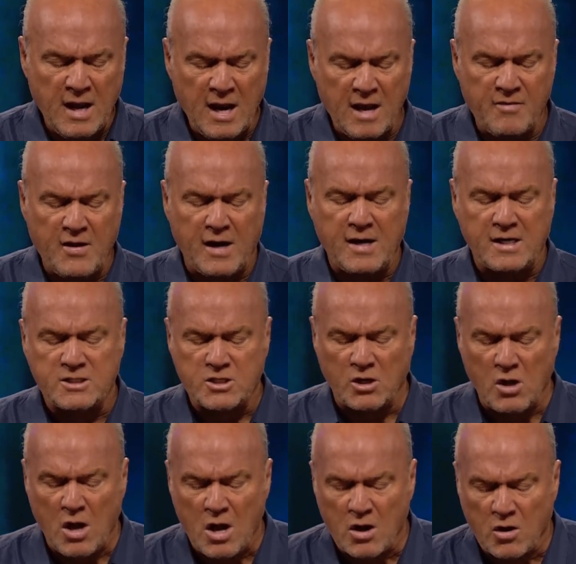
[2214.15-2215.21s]
And then it's
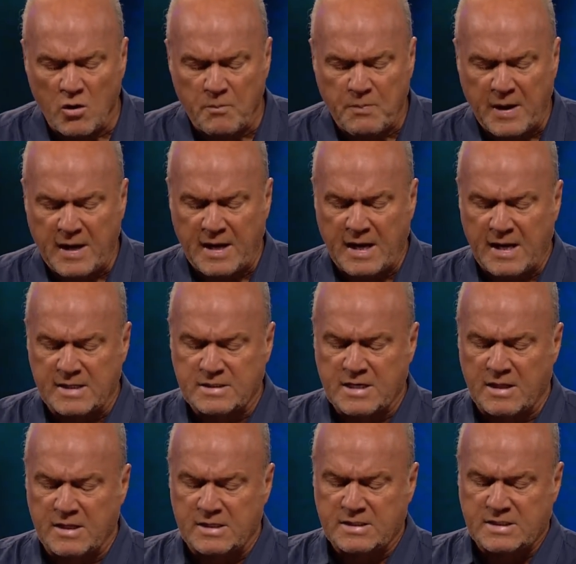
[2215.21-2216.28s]
long obedience
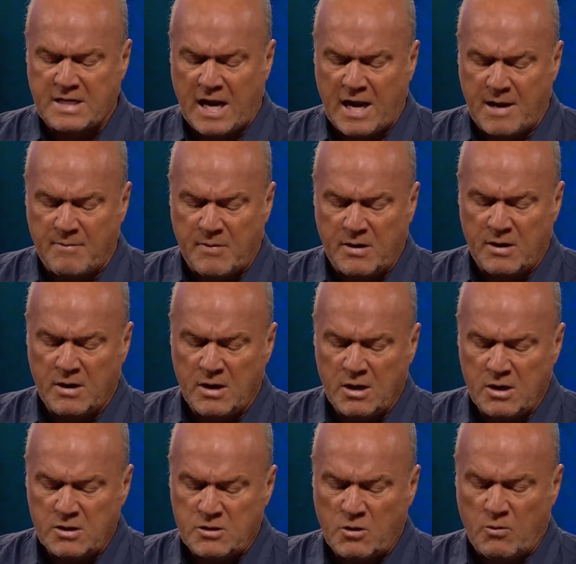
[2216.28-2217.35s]
in the same
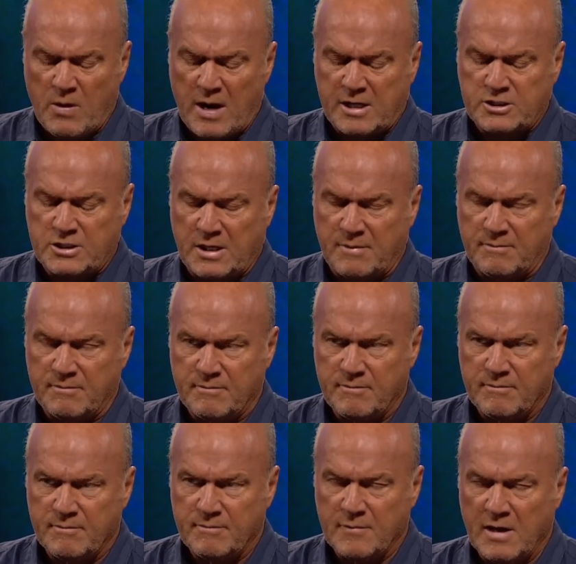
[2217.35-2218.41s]
direction.
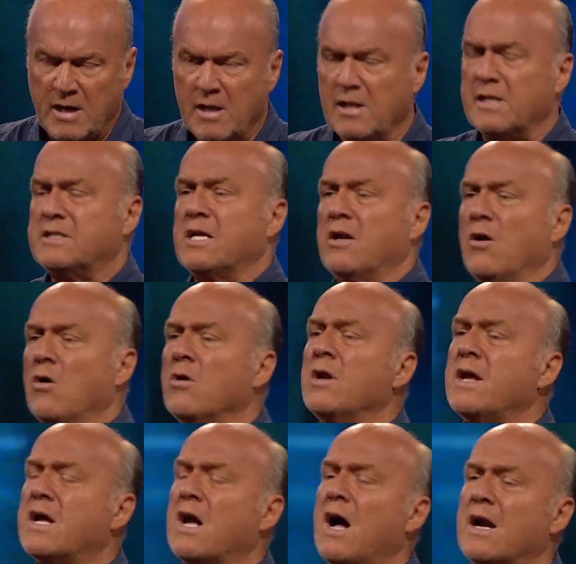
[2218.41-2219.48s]
Listen,
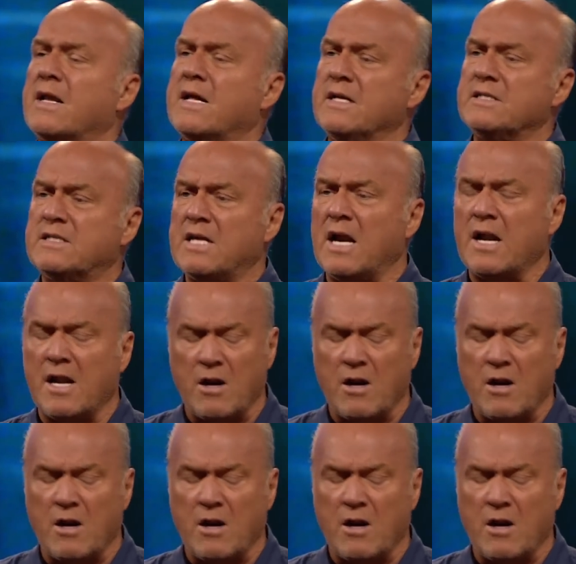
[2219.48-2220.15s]
only God can send an